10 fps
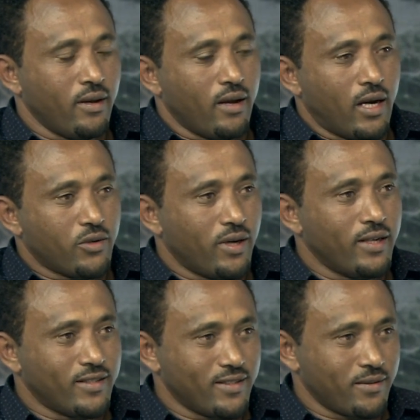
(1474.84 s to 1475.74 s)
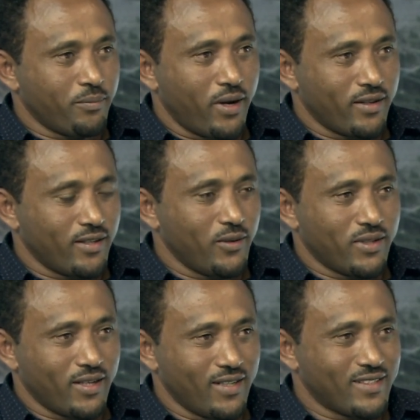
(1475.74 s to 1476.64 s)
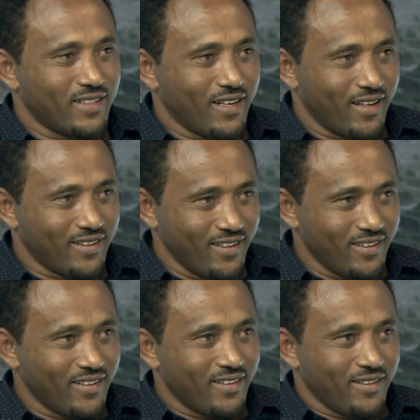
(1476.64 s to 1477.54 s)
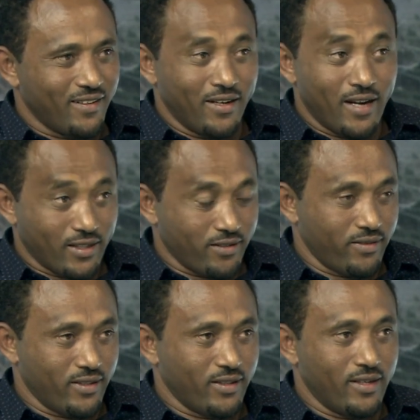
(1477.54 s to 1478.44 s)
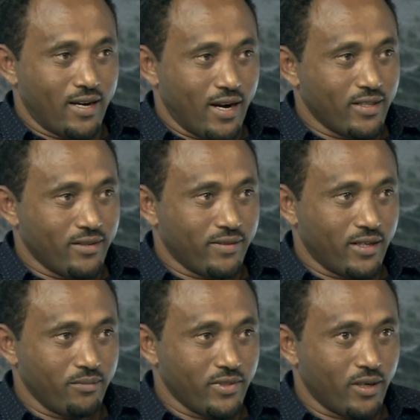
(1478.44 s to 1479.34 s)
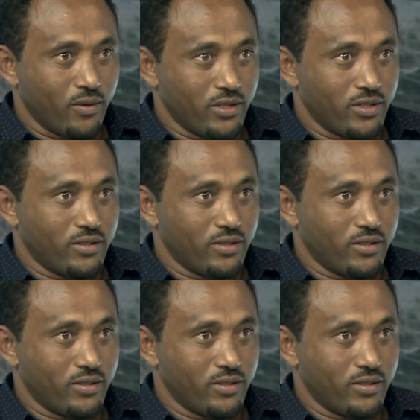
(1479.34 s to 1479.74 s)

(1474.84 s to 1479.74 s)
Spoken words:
actually it is partly utilized in the country, relatively. In relative terms, Awash is